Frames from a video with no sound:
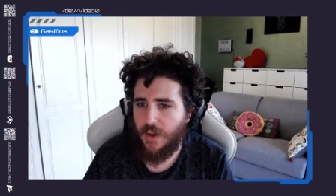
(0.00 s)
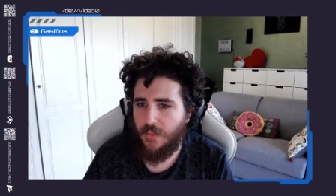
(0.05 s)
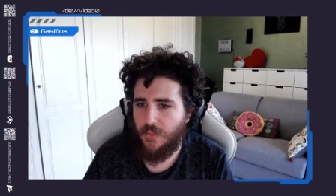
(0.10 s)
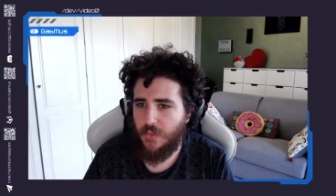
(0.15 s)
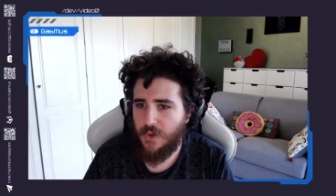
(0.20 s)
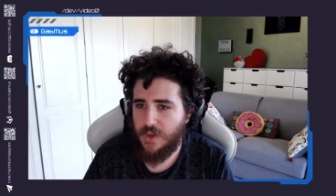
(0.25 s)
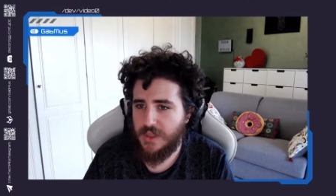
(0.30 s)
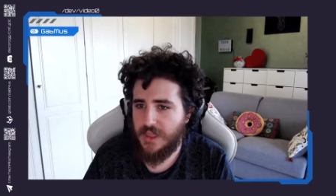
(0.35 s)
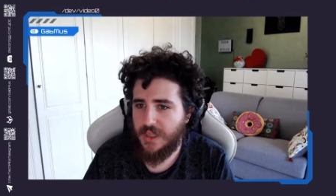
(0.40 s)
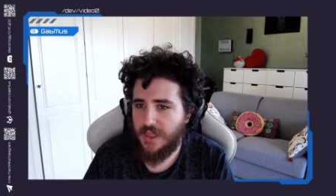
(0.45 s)

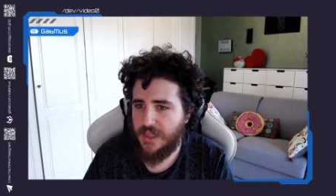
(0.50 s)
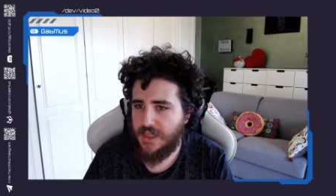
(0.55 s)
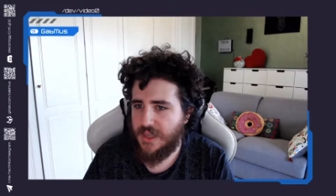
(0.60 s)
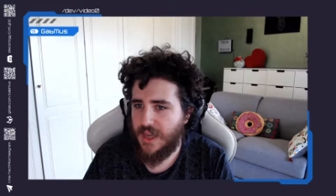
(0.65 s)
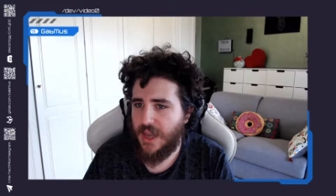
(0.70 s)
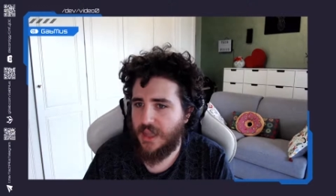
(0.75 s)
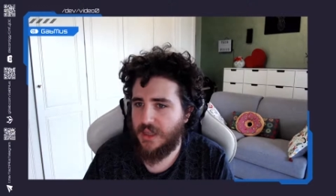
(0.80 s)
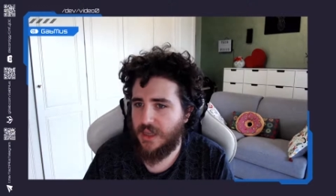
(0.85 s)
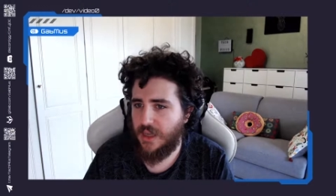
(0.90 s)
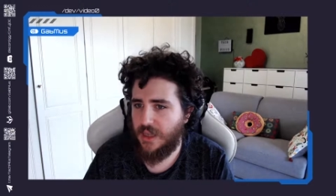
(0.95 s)
recently
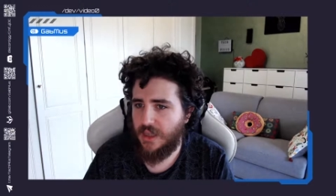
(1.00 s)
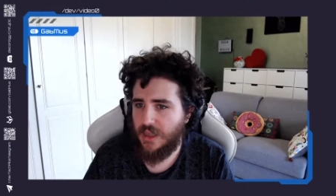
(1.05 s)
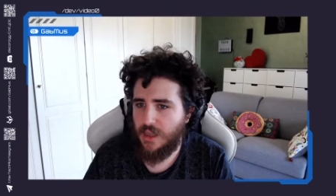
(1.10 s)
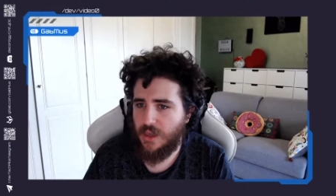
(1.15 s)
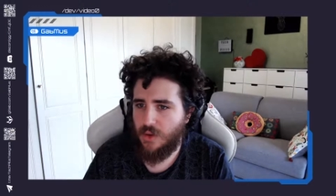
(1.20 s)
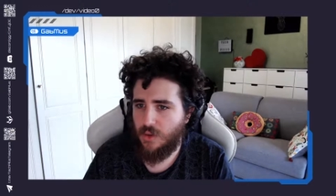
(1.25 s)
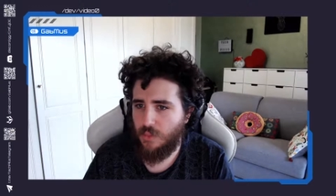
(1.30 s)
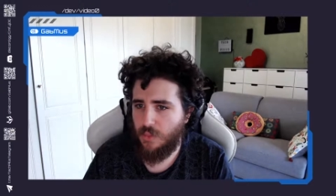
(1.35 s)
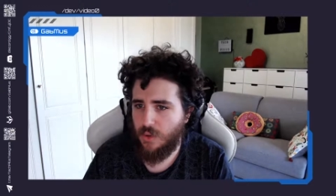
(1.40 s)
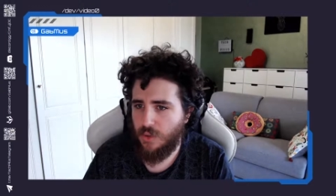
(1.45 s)
said in
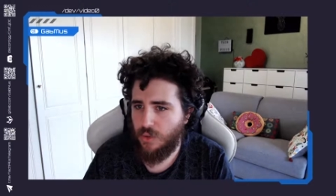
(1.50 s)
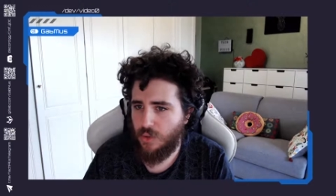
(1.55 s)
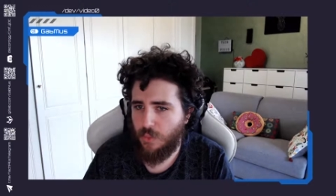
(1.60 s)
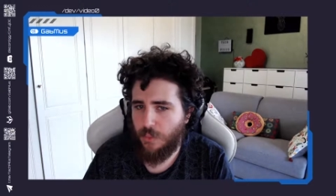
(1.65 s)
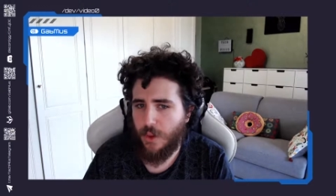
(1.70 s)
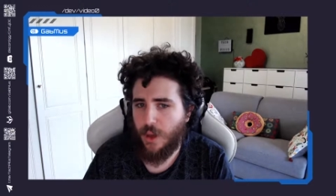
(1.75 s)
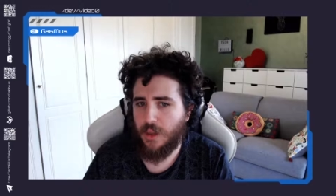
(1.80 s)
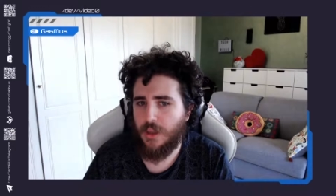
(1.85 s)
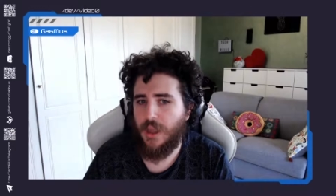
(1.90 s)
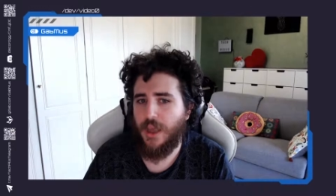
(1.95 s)
the Ubuntu
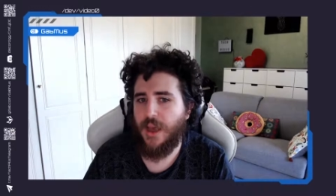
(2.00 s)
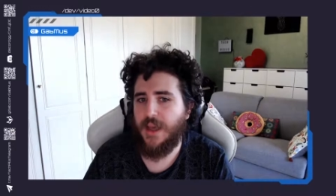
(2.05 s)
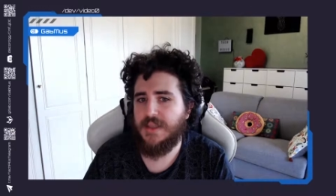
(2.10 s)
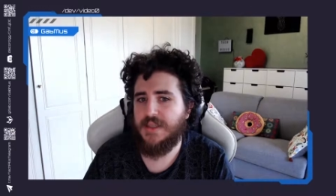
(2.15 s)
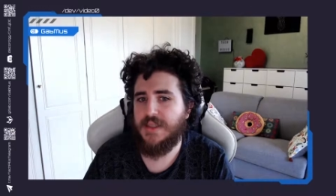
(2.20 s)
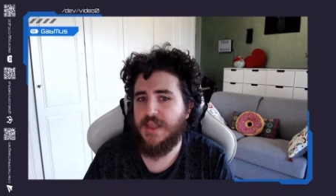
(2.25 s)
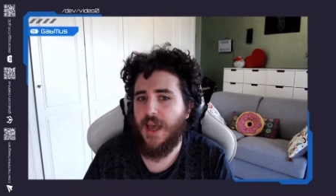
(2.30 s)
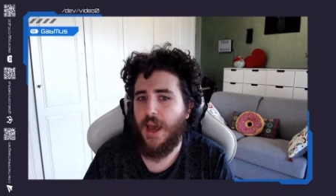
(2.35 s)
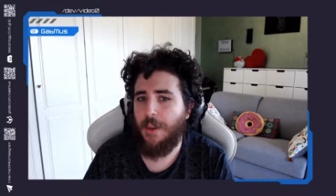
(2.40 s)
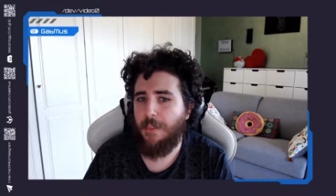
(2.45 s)

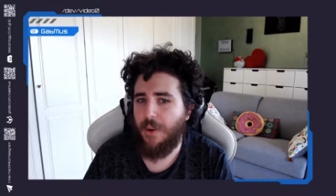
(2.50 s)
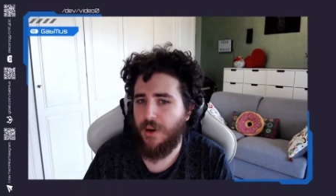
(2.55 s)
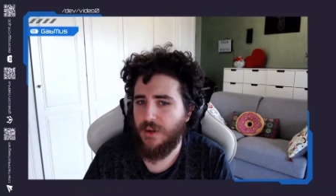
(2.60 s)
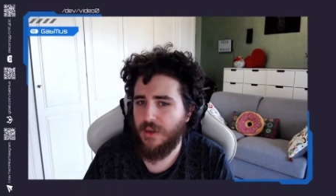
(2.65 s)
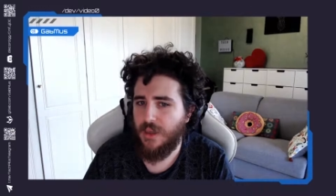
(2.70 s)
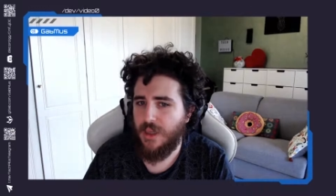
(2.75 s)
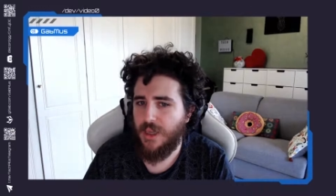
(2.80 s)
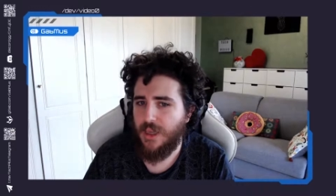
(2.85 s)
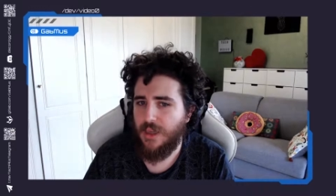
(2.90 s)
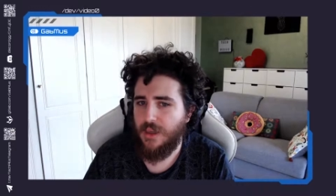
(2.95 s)
podcast,
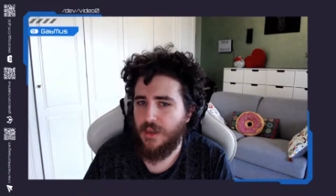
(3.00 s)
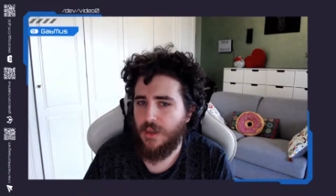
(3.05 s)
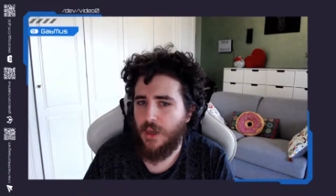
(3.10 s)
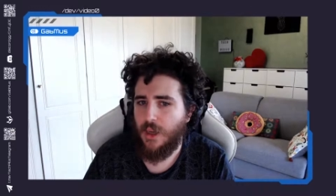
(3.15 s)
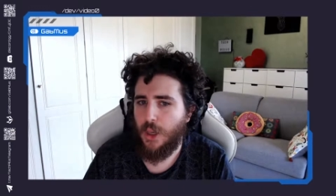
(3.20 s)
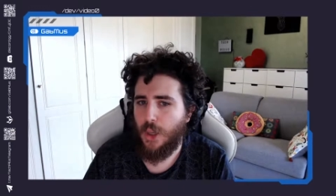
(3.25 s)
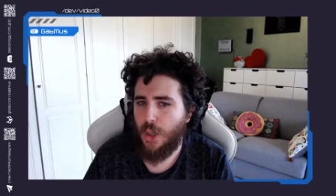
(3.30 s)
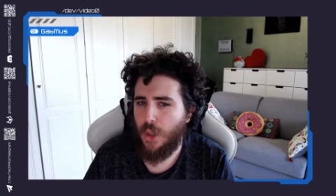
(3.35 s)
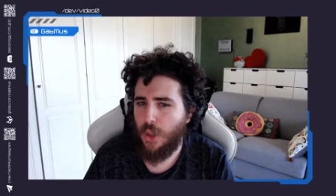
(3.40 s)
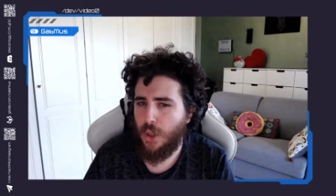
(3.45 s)
apparently
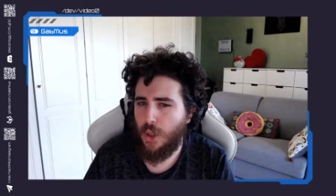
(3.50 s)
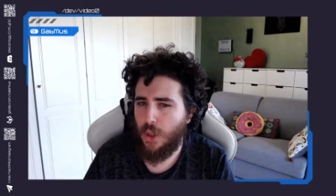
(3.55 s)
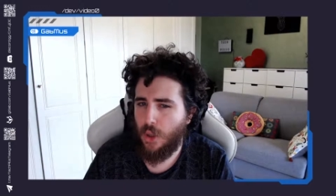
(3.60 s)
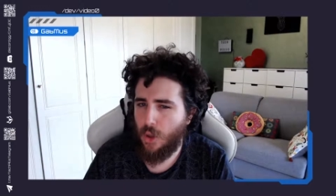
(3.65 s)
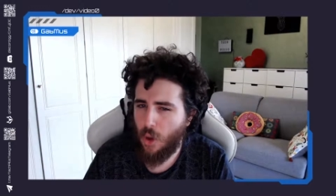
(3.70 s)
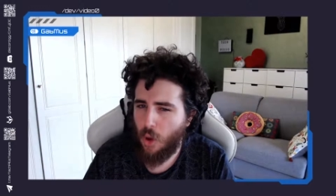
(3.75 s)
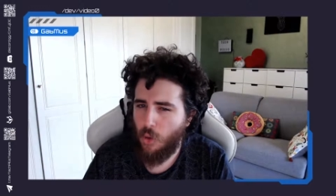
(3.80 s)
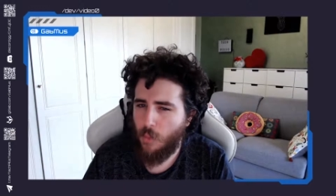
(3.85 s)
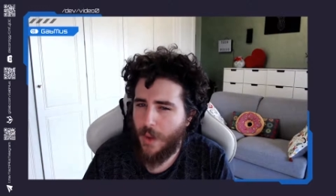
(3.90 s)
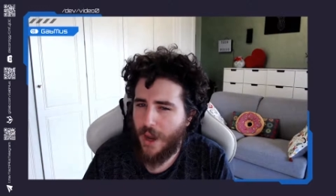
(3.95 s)

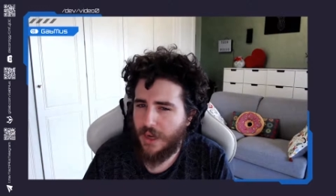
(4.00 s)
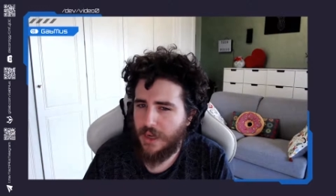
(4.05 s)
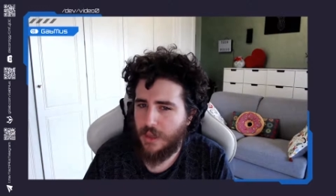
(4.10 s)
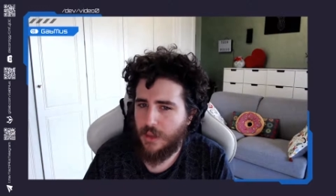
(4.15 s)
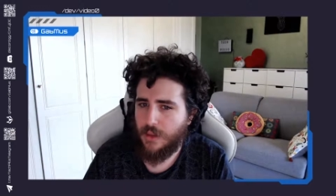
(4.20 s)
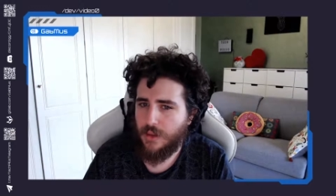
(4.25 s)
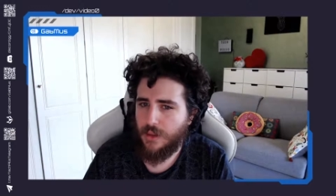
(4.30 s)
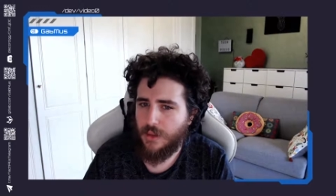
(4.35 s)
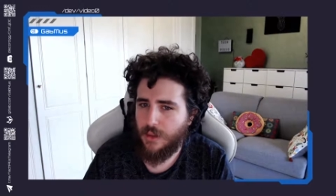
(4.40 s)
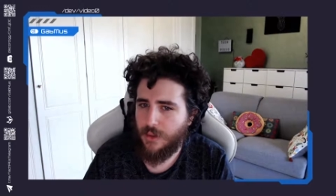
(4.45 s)

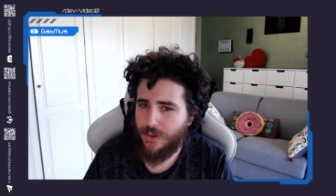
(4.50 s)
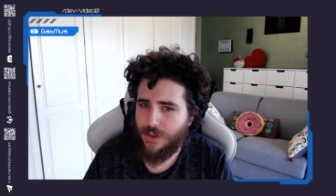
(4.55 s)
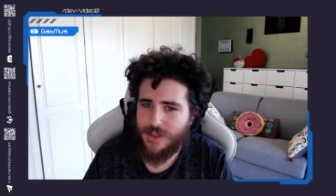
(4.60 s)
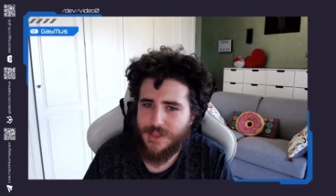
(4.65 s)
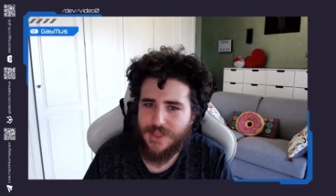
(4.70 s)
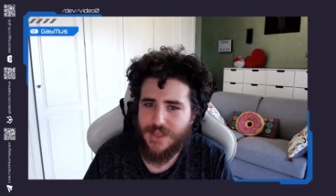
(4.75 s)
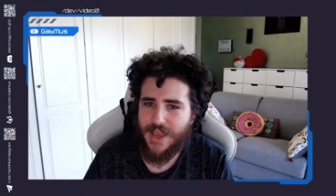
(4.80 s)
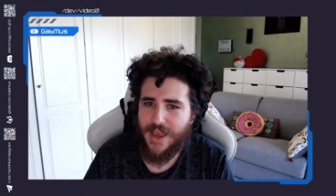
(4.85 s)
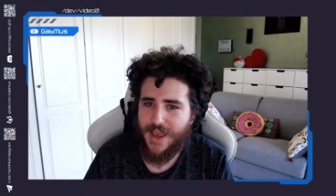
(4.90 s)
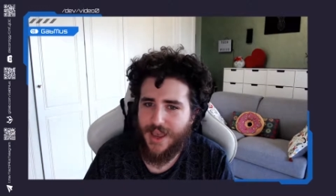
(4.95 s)
nobody
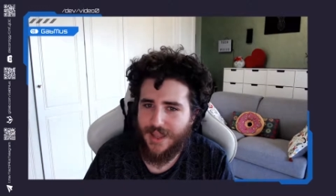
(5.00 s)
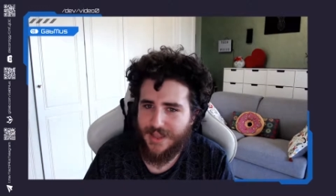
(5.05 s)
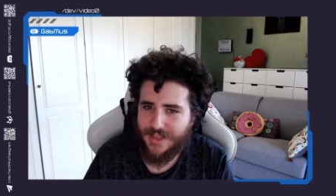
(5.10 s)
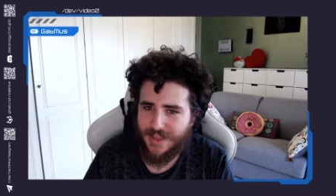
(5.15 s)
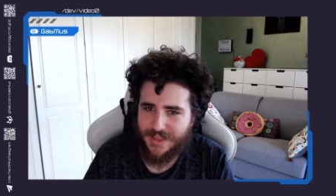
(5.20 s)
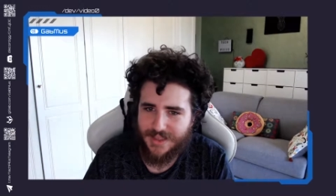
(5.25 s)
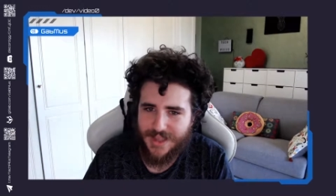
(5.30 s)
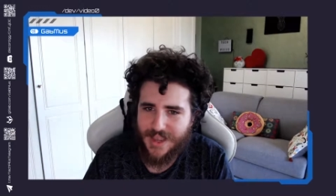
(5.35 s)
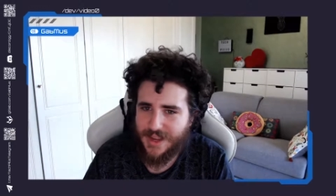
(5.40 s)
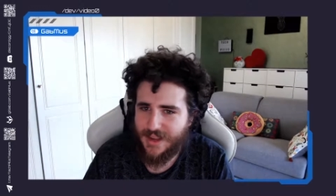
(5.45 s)
looks at
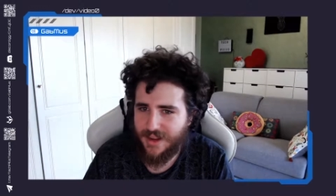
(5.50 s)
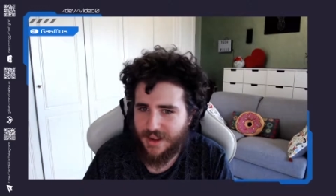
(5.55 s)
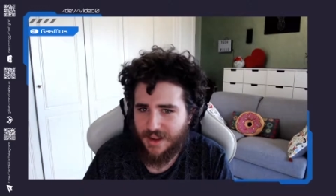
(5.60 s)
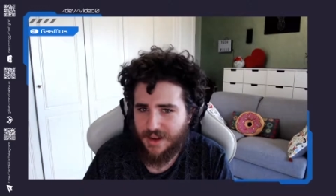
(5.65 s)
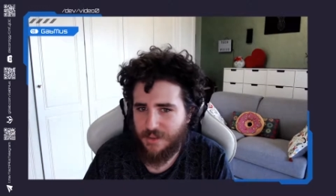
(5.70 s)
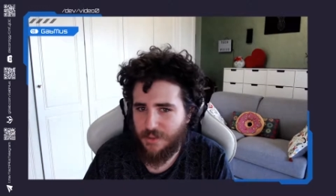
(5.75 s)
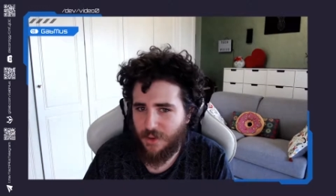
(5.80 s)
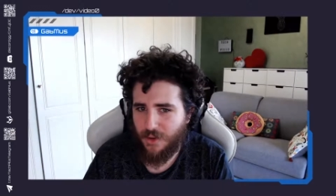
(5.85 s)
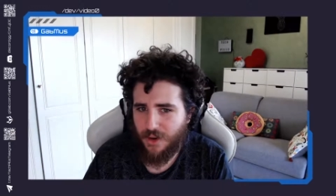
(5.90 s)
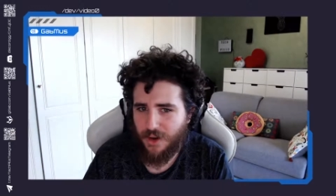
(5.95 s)
the data
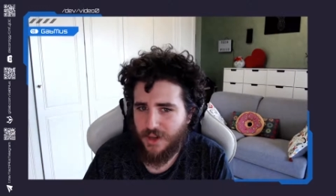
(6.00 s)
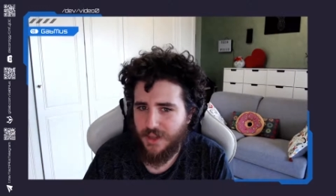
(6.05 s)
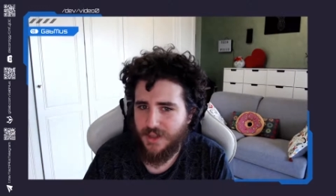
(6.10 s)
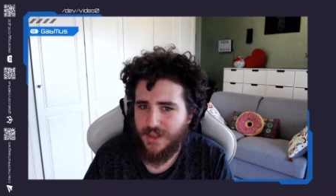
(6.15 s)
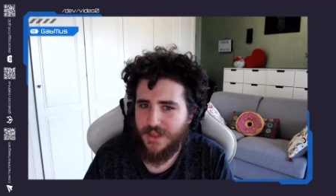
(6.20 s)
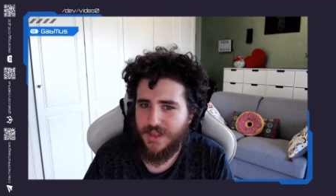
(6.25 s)
anymore.